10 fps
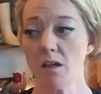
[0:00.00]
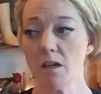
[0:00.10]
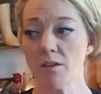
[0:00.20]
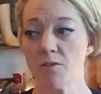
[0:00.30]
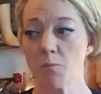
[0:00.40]

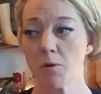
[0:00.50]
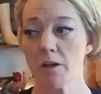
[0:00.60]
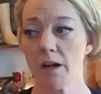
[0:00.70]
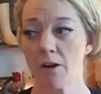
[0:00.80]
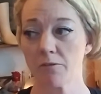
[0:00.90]
If you put
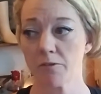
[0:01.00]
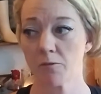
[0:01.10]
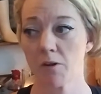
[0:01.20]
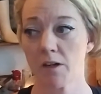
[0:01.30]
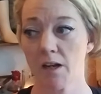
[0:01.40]
it out for
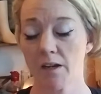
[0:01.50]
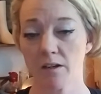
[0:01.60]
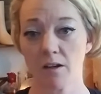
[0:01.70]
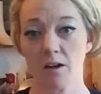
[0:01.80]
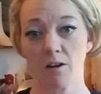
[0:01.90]
one night
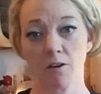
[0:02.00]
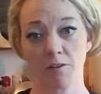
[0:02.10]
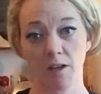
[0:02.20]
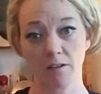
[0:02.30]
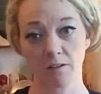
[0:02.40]
and got all
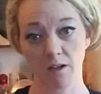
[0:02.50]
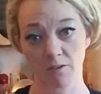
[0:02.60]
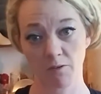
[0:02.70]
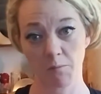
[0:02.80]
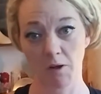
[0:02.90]
that luck
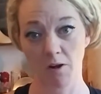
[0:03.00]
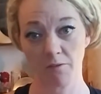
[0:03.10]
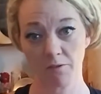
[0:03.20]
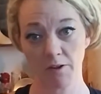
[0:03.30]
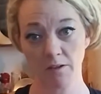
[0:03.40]
from the
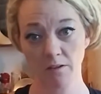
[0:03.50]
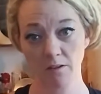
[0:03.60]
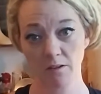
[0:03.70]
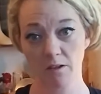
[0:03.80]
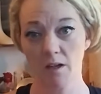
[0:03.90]
offering
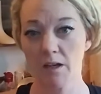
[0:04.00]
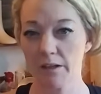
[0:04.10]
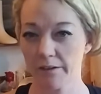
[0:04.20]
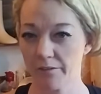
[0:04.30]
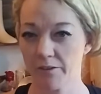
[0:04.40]
and
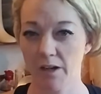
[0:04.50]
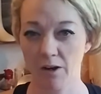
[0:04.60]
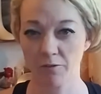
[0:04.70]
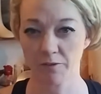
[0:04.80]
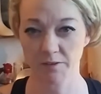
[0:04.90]
it left it
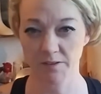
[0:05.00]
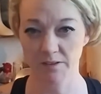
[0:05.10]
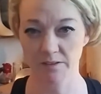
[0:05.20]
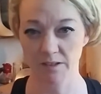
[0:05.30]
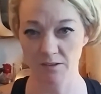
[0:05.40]
out for
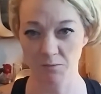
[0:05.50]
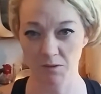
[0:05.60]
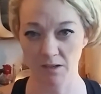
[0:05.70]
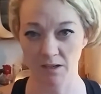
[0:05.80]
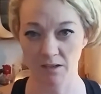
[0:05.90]
six days
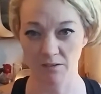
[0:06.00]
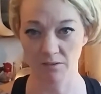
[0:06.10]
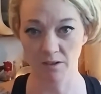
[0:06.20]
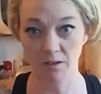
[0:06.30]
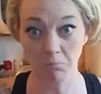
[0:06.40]
with
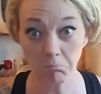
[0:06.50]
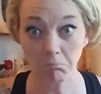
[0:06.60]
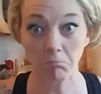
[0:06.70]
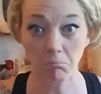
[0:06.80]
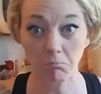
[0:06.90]
negativity,
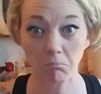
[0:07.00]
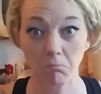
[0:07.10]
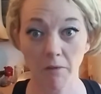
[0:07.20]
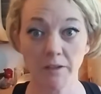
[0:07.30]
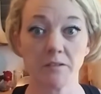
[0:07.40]

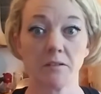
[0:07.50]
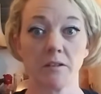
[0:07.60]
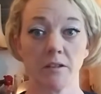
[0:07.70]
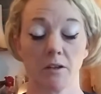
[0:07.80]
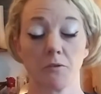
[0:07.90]
it's,
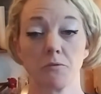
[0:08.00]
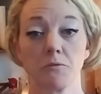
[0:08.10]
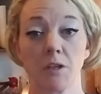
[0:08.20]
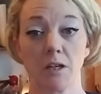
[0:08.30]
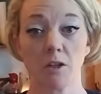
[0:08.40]
you know,
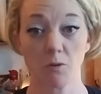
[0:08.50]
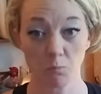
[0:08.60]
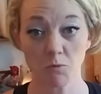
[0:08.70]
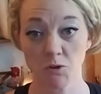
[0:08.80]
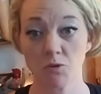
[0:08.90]
like,
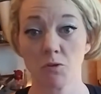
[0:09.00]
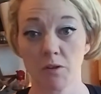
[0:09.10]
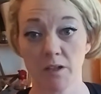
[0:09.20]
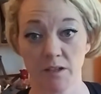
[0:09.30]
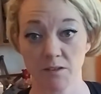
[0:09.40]
just do
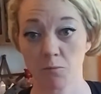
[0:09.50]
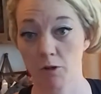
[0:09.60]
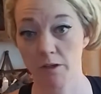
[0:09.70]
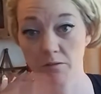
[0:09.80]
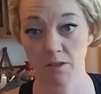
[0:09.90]
it the next
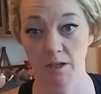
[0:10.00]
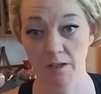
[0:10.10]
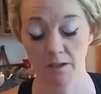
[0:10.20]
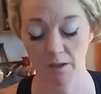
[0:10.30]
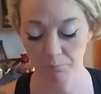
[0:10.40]
morning.
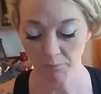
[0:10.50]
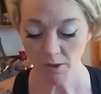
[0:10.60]
Tidy it up.